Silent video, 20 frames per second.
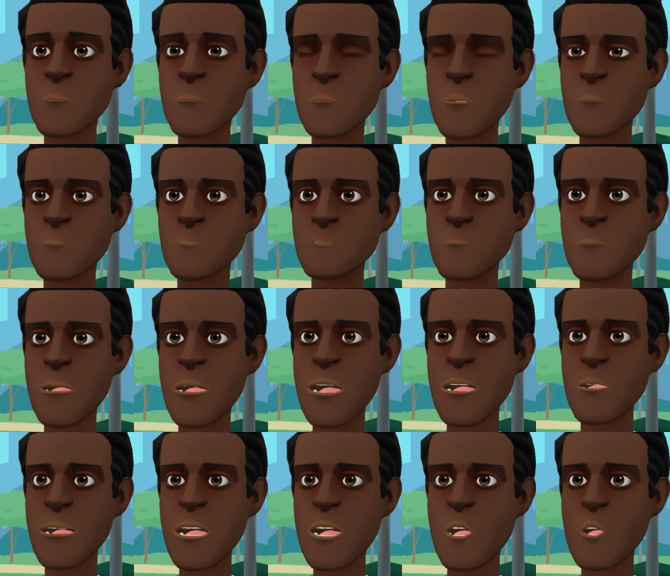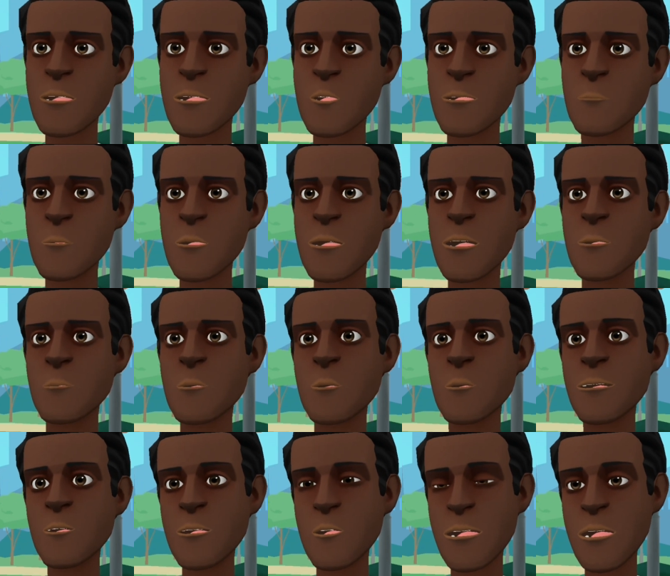Make sure to like,
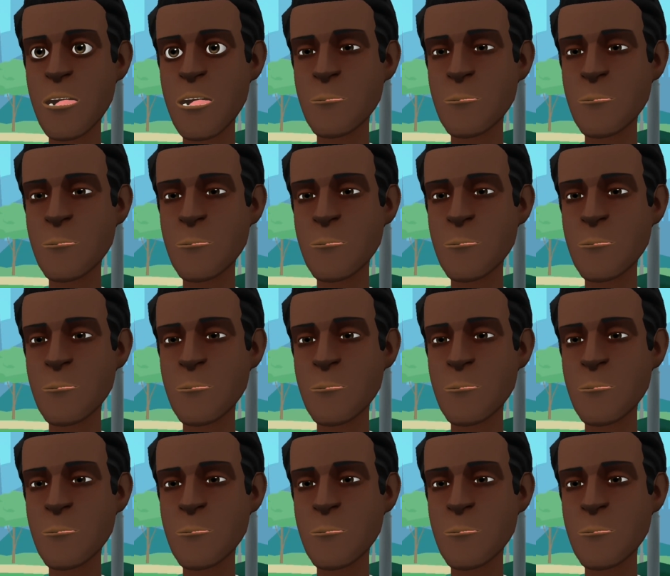subscribe,